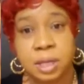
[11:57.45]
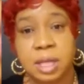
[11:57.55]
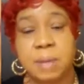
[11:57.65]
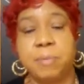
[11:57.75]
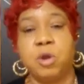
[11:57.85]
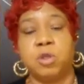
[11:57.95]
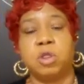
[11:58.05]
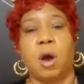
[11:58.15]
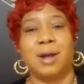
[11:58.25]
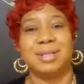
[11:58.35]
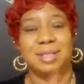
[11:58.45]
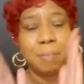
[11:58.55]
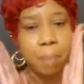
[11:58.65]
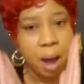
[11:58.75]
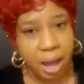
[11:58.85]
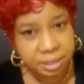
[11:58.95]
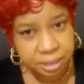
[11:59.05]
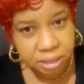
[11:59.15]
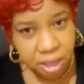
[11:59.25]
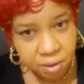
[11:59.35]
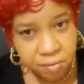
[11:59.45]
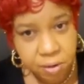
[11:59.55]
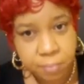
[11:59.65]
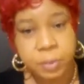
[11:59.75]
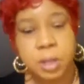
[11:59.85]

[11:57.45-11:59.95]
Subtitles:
Keep your thoughts positive.